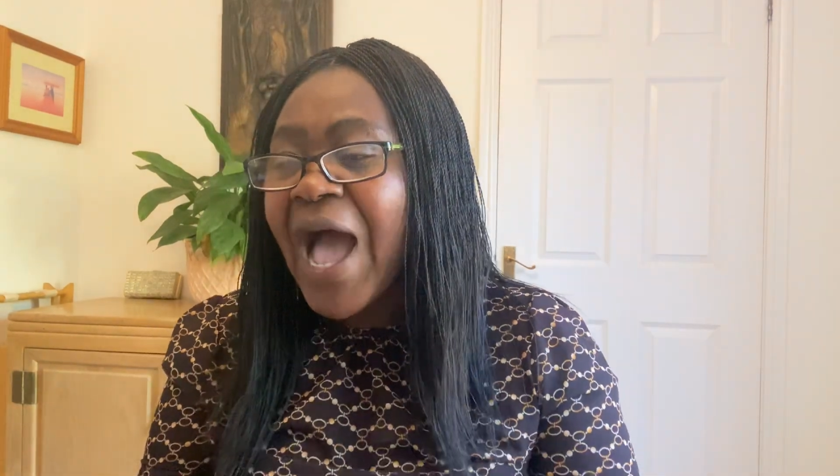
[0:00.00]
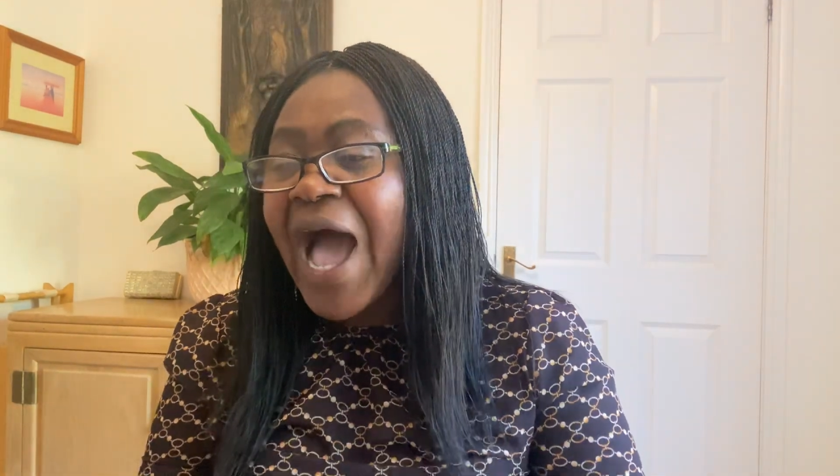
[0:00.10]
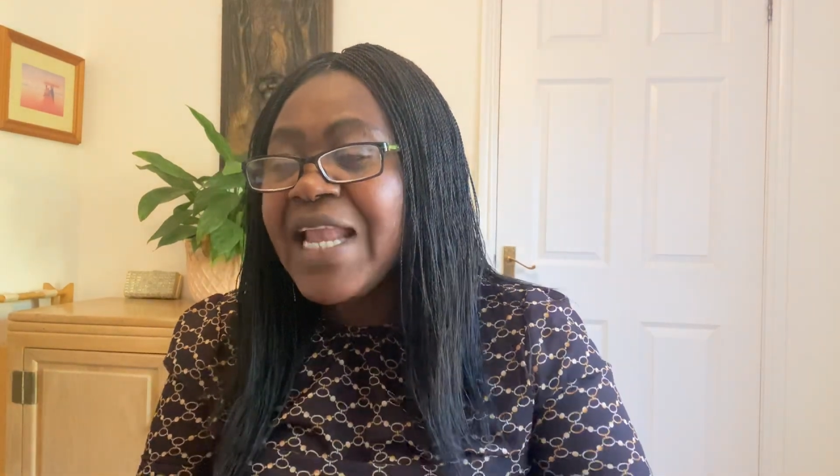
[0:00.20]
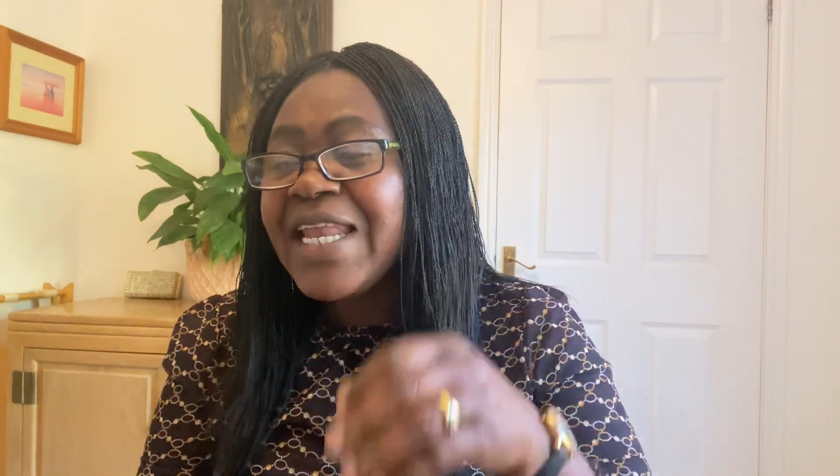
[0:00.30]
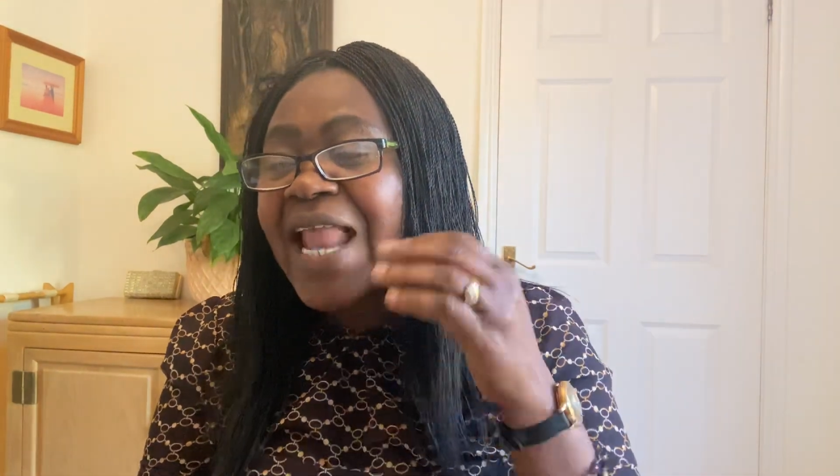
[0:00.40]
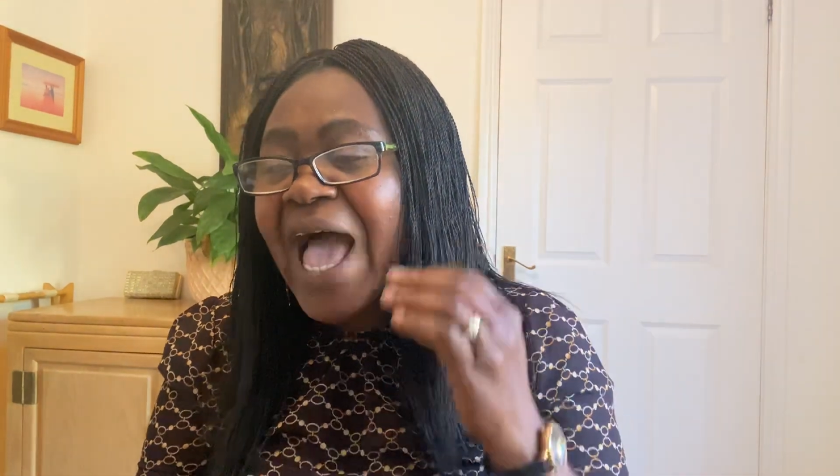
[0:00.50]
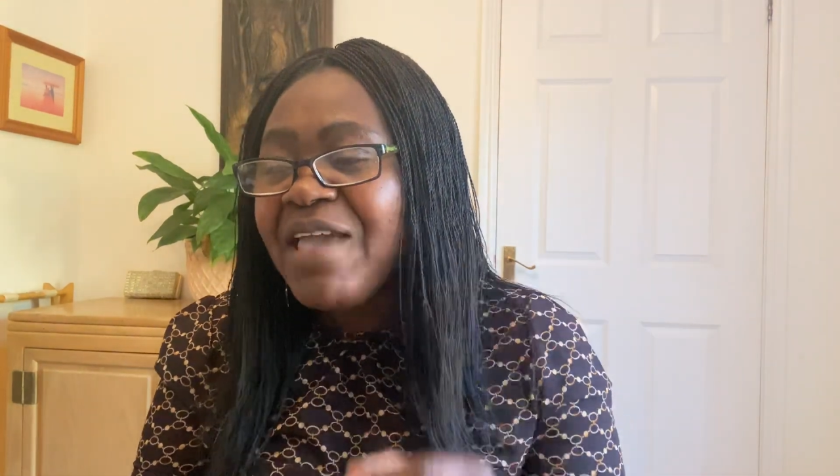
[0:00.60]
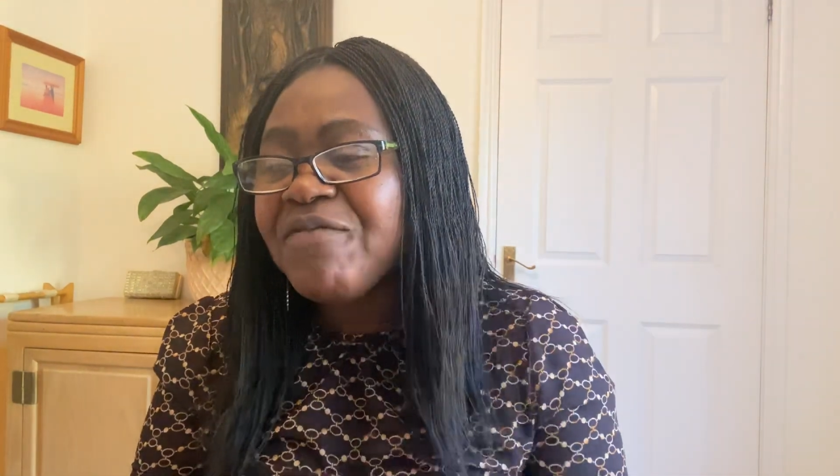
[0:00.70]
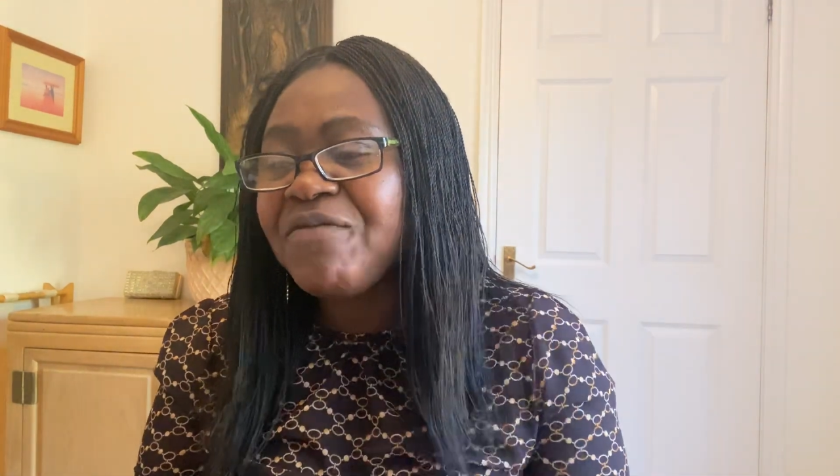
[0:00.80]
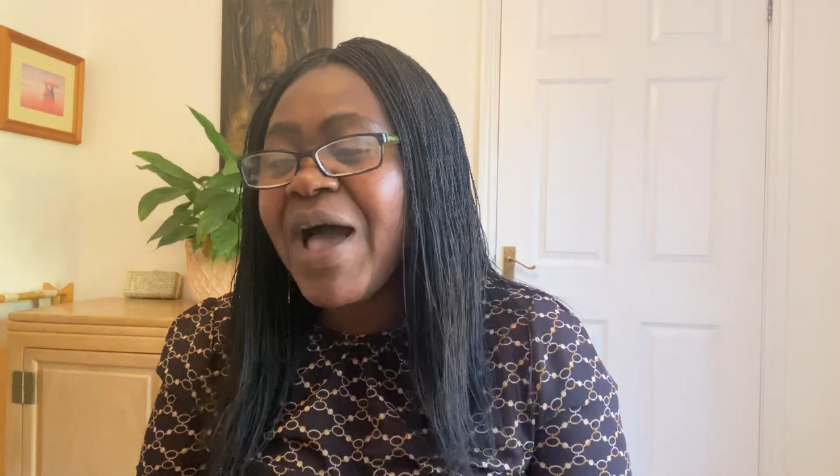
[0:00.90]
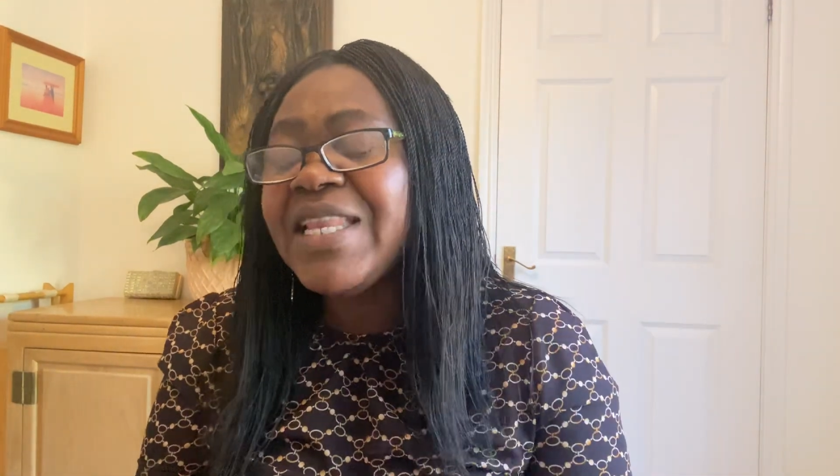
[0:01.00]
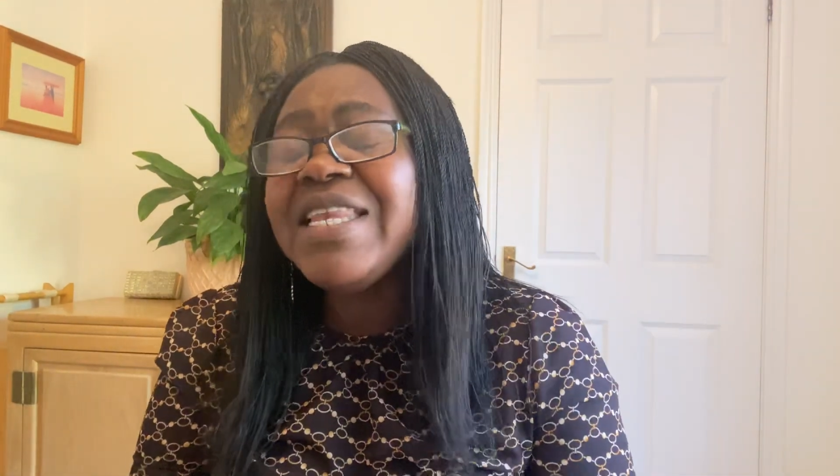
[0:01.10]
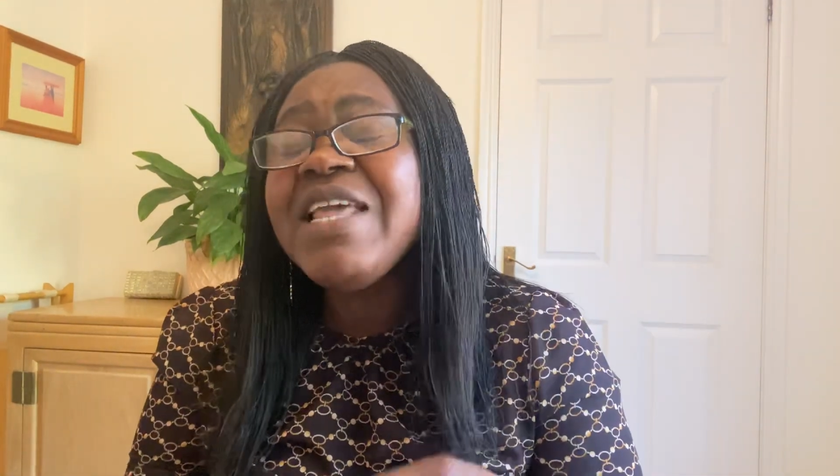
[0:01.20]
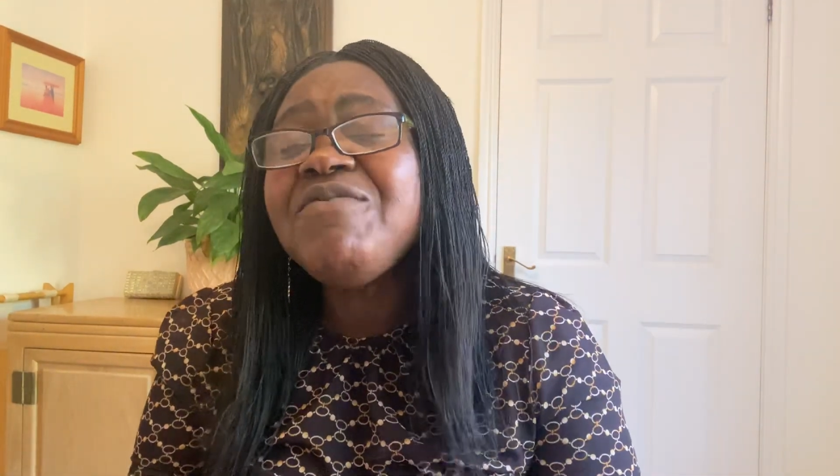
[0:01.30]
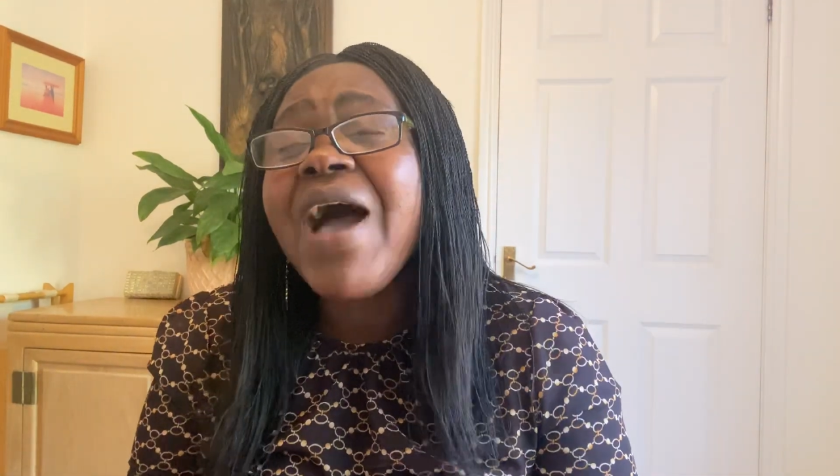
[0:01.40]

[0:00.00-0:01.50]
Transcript: and life and live